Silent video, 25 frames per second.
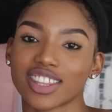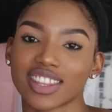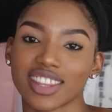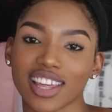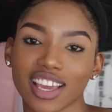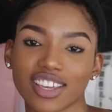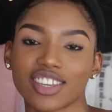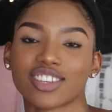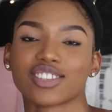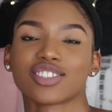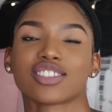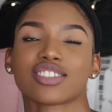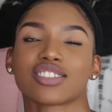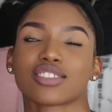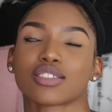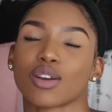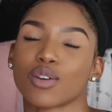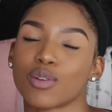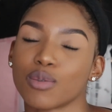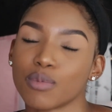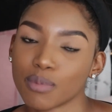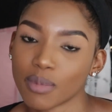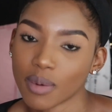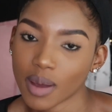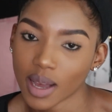thank
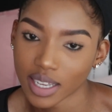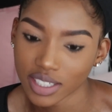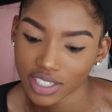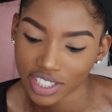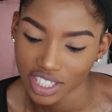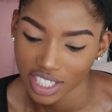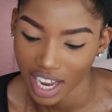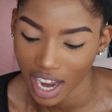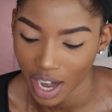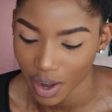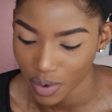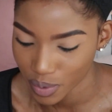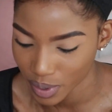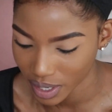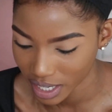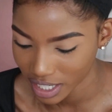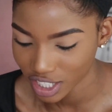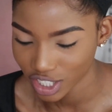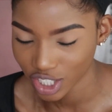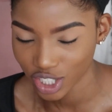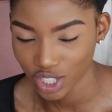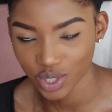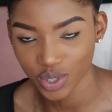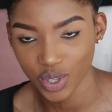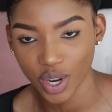you so much.
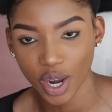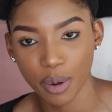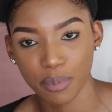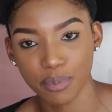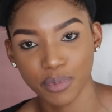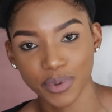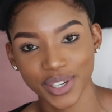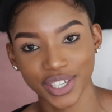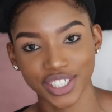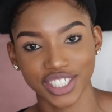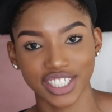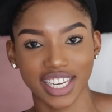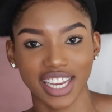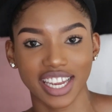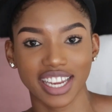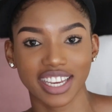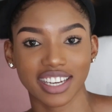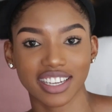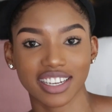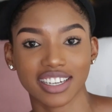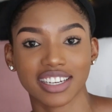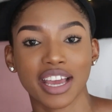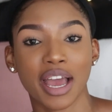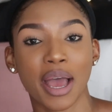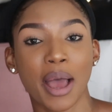I really do
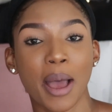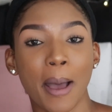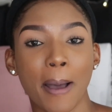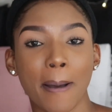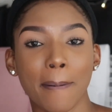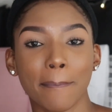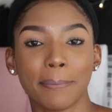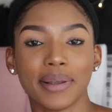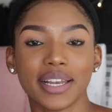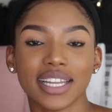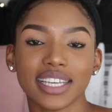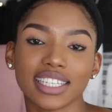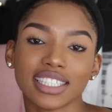appreciate it.